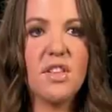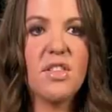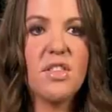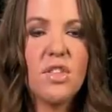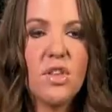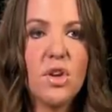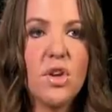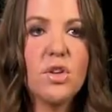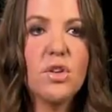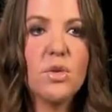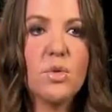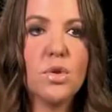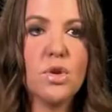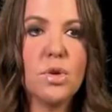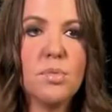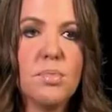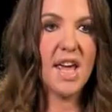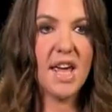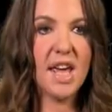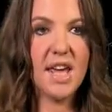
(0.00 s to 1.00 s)
And the third
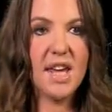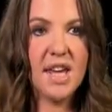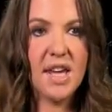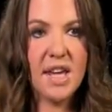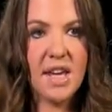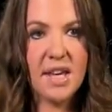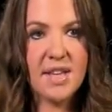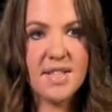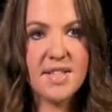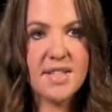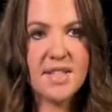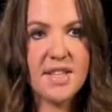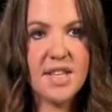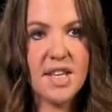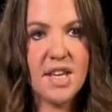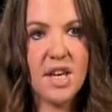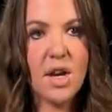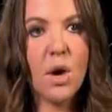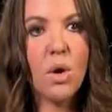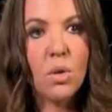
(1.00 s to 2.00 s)
group is
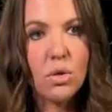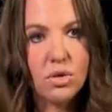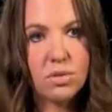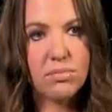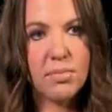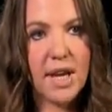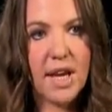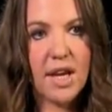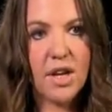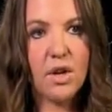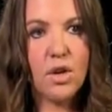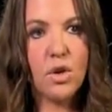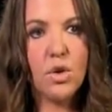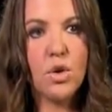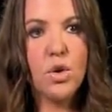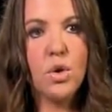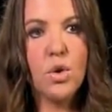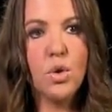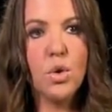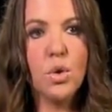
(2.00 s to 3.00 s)
the older men
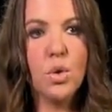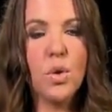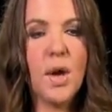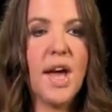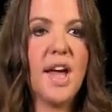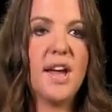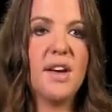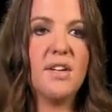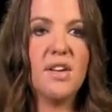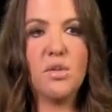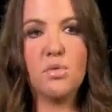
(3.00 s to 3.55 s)
who had